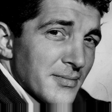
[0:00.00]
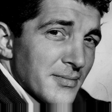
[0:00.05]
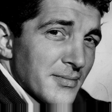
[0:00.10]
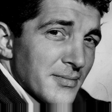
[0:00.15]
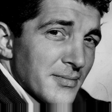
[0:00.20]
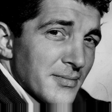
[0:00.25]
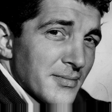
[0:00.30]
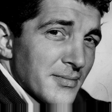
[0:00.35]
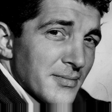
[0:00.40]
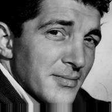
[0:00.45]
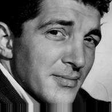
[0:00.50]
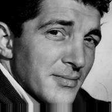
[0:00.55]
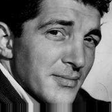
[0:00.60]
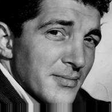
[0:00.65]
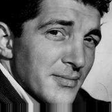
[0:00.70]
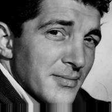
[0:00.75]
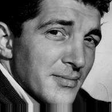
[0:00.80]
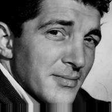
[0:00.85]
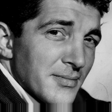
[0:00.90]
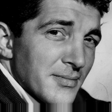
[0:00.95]

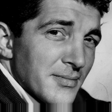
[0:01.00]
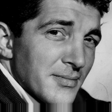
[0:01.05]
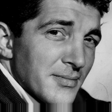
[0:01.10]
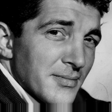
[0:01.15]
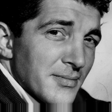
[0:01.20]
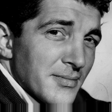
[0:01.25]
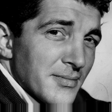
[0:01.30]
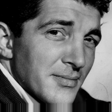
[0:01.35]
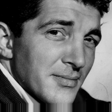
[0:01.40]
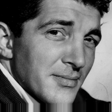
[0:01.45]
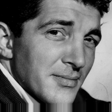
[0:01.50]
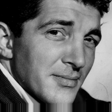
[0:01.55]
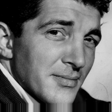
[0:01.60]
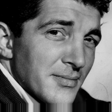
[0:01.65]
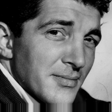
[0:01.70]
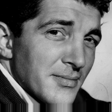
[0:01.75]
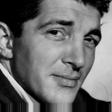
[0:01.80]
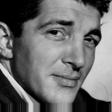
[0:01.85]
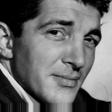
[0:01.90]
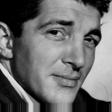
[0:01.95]

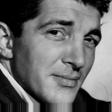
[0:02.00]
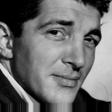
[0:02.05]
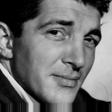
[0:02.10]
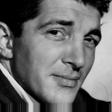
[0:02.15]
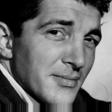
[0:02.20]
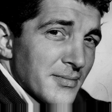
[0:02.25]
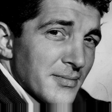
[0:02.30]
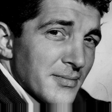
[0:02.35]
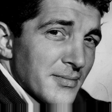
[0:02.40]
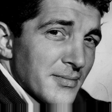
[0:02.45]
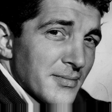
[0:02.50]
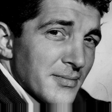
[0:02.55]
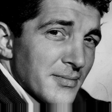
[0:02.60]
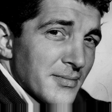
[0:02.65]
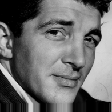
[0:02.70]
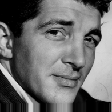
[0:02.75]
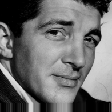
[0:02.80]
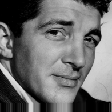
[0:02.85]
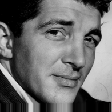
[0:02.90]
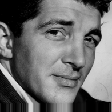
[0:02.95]

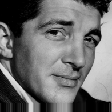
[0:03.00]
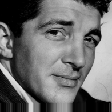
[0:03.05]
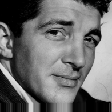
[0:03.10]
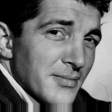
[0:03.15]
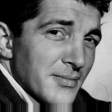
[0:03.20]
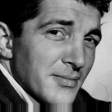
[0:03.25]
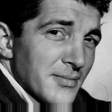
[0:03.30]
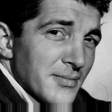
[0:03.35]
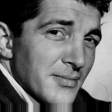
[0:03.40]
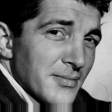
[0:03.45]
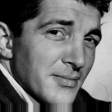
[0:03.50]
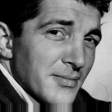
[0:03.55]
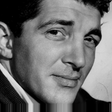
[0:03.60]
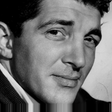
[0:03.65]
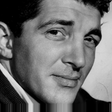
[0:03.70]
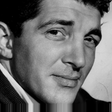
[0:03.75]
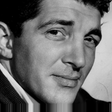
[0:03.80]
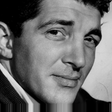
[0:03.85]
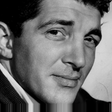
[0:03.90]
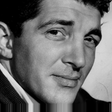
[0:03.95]

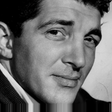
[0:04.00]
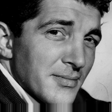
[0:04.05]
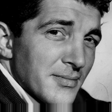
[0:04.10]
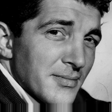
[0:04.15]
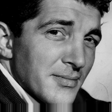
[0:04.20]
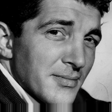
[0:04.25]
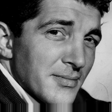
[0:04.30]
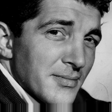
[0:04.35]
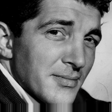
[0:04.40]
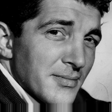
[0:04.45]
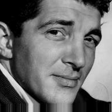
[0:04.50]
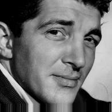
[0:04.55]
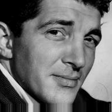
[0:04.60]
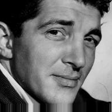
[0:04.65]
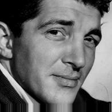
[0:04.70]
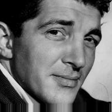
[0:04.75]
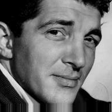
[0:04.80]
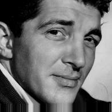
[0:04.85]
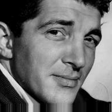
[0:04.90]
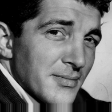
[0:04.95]

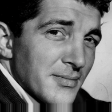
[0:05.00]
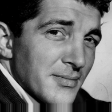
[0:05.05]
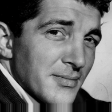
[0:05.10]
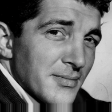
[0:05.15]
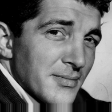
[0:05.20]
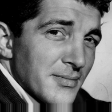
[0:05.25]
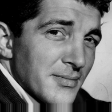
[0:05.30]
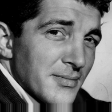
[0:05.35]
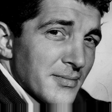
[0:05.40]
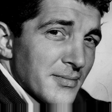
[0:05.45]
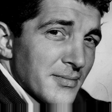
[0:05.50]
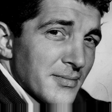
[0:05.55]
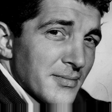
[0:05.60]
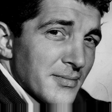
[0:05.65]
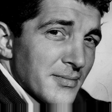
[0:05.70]
[no speech]